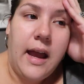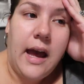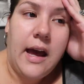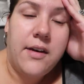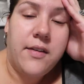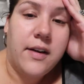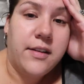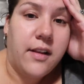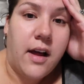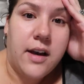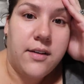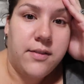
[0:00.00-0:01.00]
have a
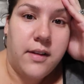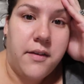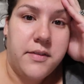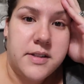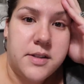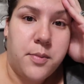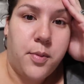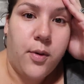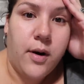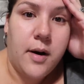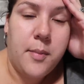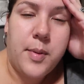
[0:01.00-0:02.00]
lot of love and
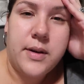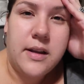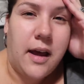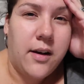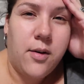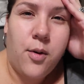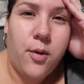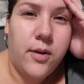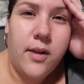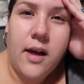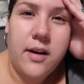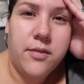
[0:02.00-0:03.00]
support, but not a
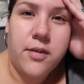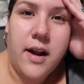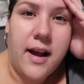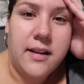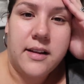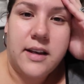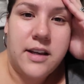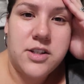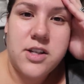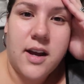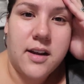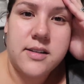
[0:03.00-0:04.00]
whole lot of reality
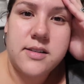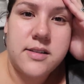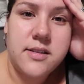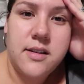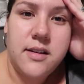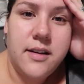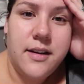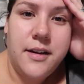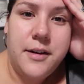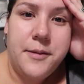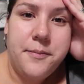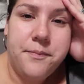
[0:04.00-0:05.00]
checks
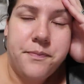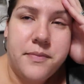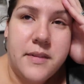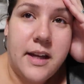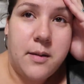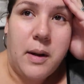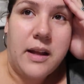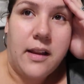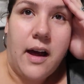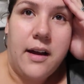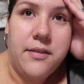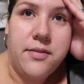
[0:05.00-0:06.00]
in my
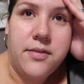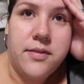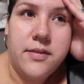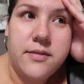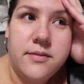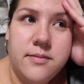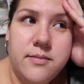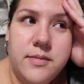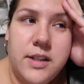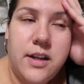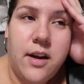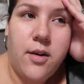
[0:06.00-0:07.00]
life.
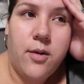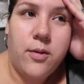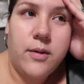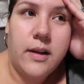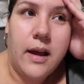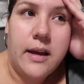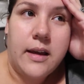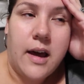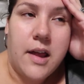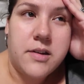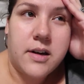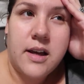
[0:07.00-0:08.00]
You know, like,
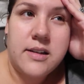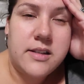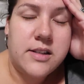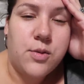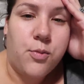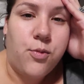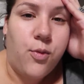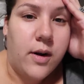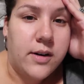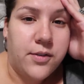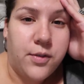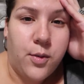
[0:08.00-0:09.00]
Andres is a
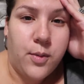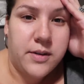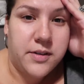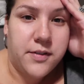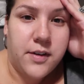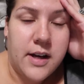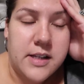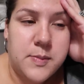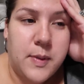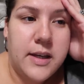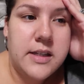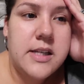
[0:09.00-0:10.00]
wonderful, wonderful
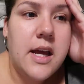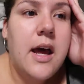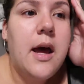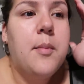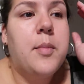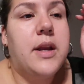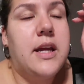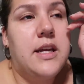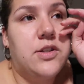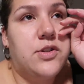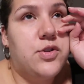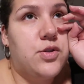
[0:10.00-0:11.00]
husband, but
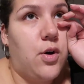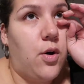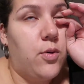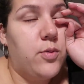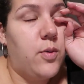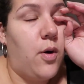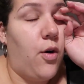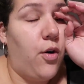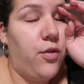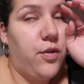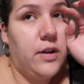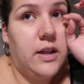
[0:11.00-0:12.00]
he's so
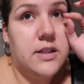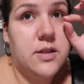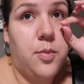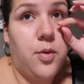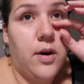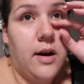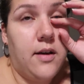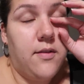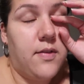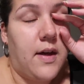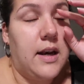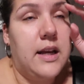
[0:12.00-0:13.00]
overly
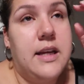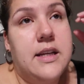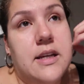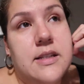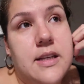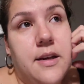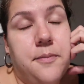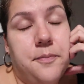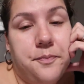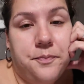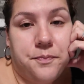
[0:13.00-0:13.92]
supportive that he doesn't,